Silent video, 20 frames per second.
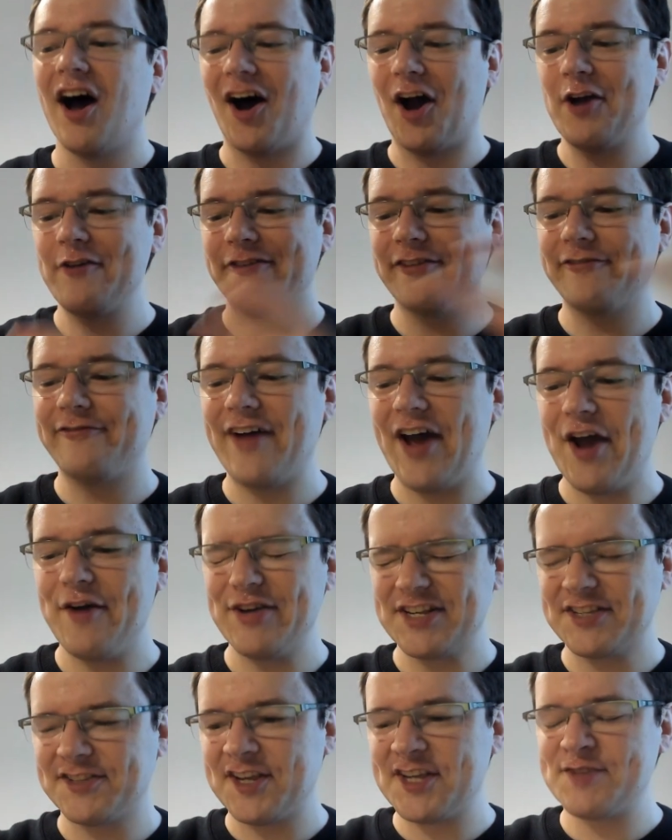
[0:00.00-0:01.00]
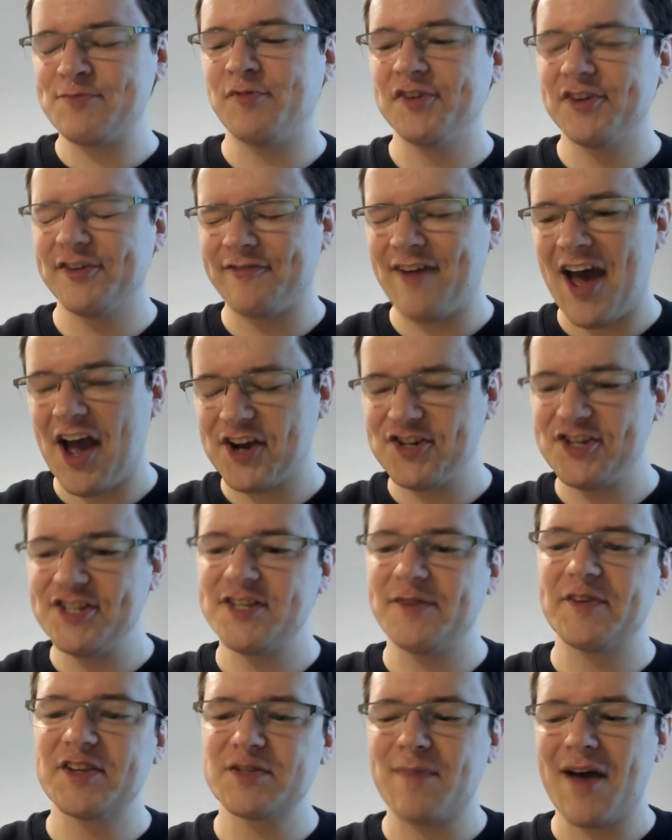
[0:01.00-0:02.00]
over the various disparate factions
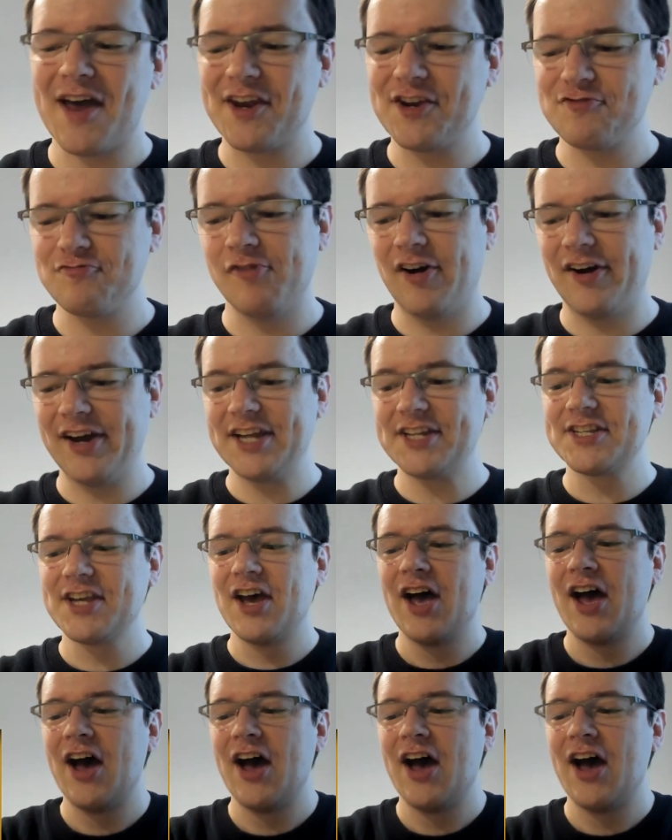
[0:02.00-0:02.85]
of the Spanish right,